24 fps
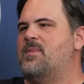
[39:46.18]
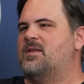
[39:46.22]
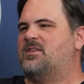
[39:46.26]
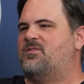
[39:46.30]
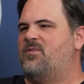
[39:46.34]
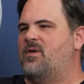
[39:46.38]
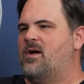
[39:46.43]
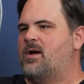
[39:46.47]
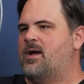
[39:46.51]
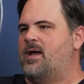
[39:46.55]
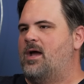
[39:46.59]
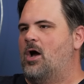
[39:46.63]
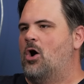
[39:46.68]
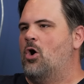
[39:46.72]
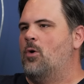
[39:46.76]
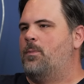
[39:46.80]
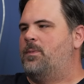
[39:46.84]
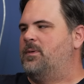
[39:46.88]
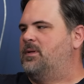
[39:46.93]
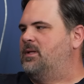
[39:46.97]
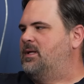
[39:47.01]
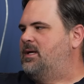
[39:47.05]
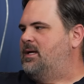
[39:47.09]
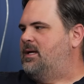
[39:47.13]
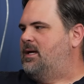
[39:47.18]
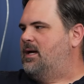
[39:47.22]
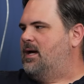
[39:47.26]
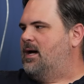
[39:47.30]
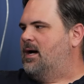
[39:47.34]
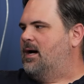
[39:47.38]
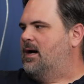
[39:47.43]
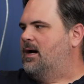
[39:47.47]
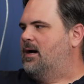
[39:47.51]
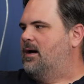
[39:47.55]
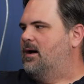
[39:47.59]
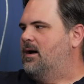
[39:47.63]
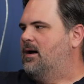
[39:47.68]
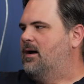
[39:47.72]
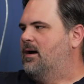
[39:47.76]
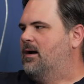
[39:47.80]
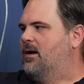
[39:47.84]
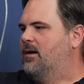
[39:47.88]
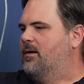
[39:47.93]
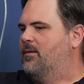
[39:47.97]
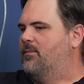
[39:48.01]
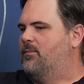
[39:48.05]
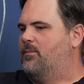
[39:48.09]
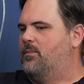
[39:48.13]
that's very openly uh,
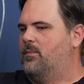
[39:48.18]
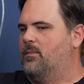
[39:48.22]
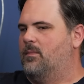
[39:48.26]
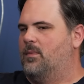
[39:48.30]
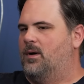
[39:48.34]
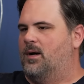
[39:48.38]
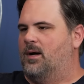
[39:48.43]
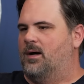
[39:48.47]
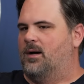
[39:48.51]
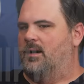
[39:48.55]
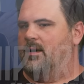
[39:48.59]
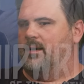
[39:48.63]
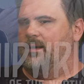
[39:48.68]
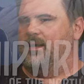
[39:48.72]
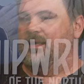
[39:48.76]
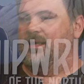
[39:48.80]
uh, uh,